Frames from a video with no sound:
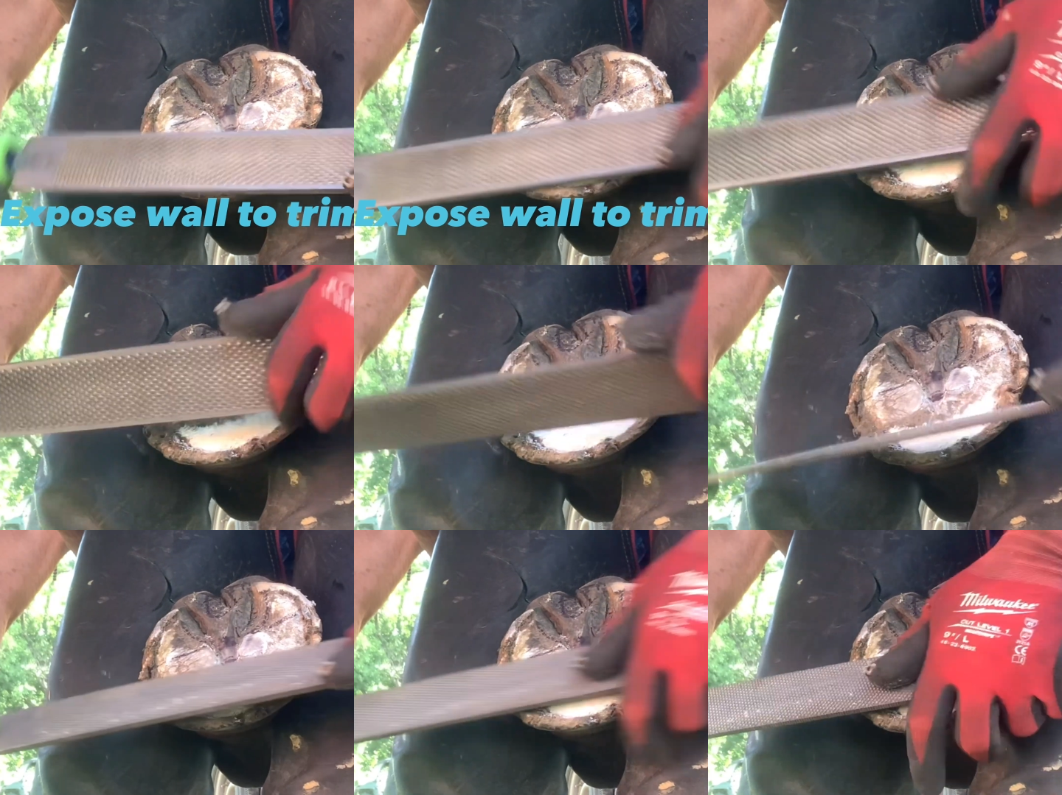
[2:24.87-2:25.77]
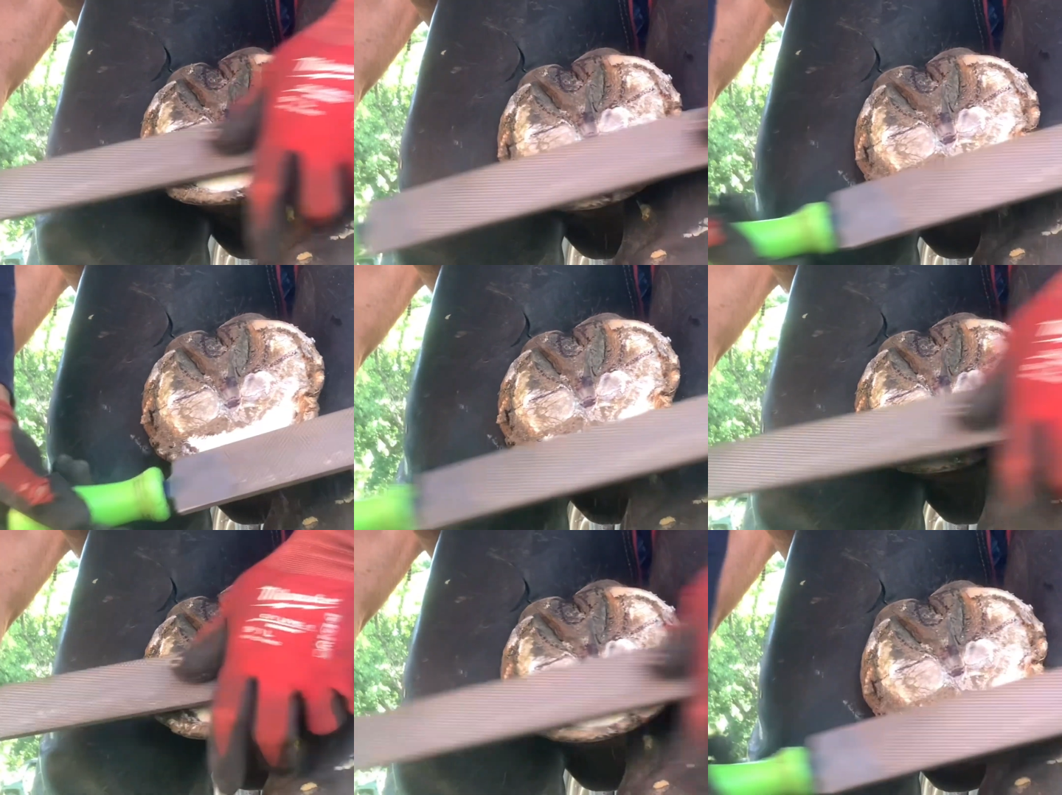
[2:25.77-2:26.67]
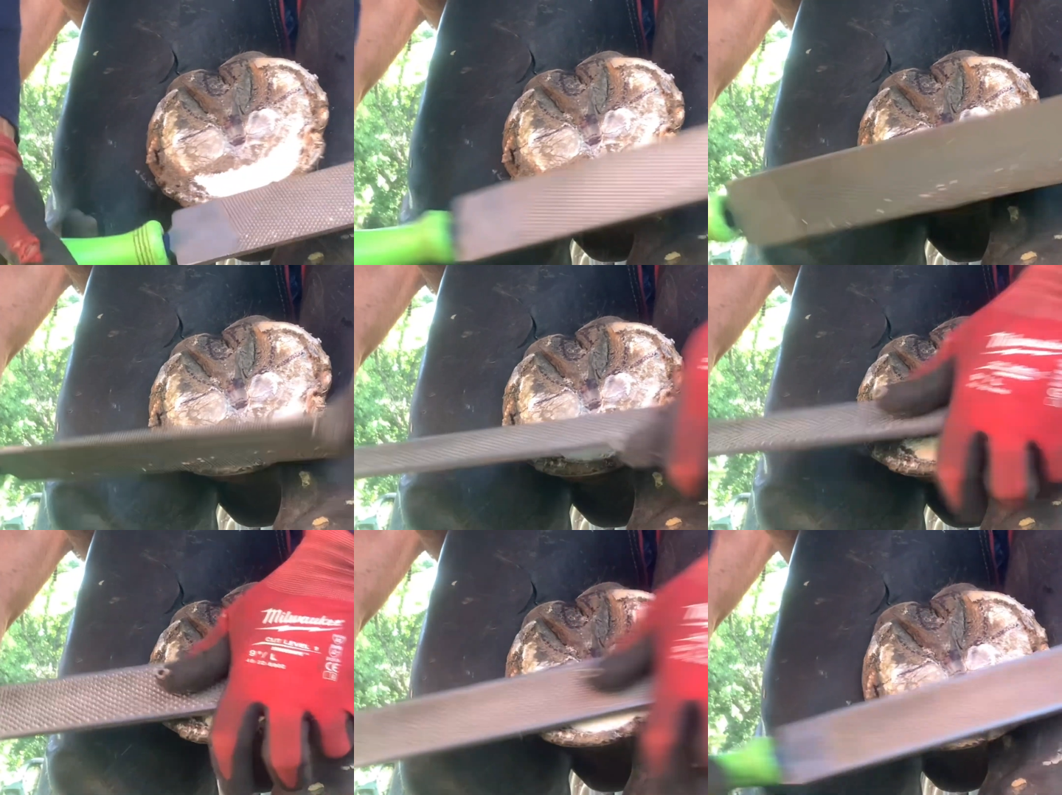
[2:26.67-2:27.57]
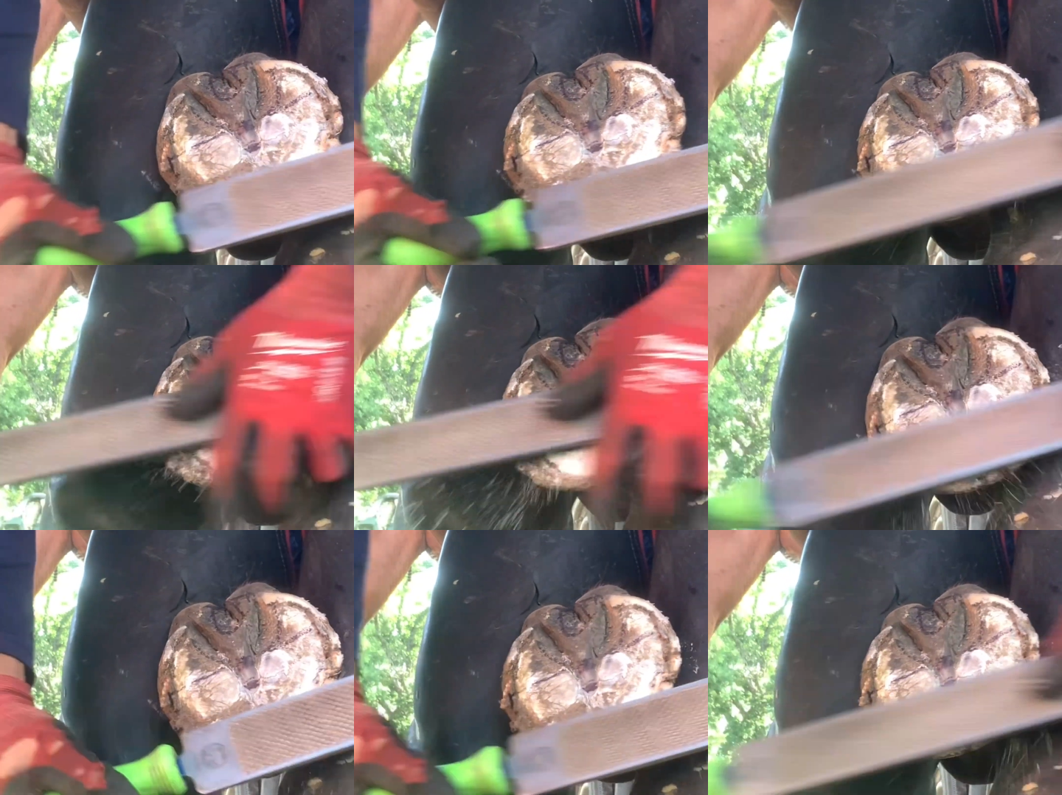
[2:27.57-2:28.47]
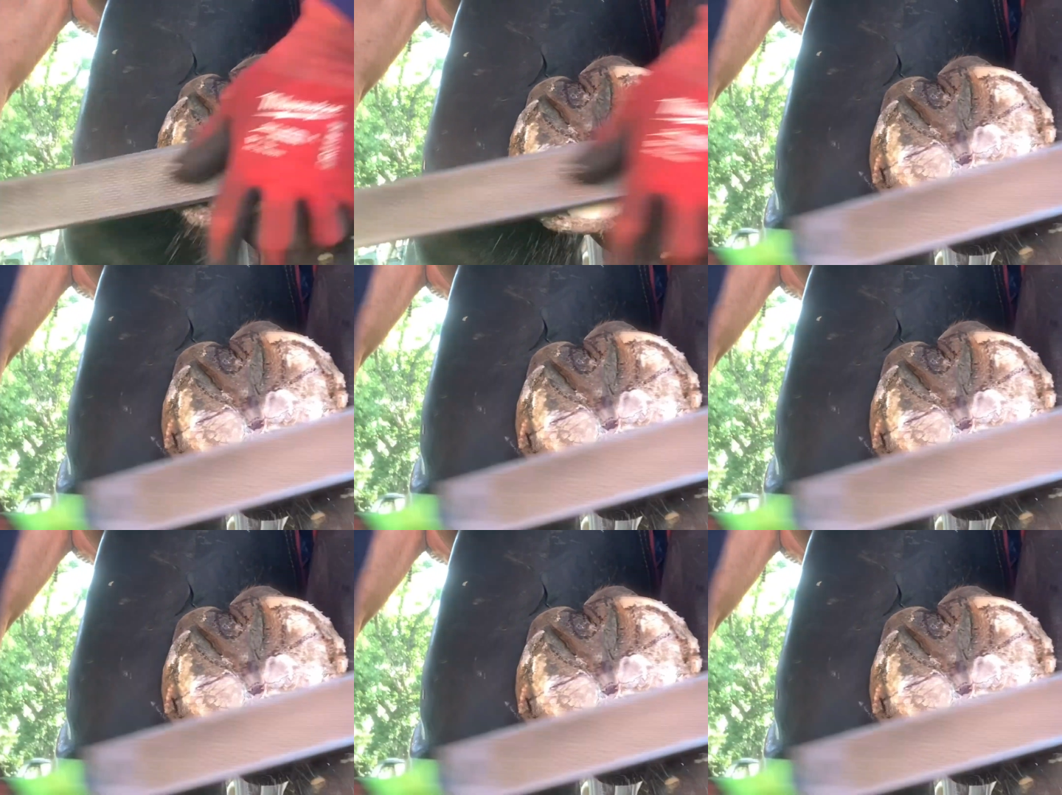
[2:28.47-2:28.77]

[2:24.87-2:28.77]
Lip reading: No face is visible, so there are no lips to read.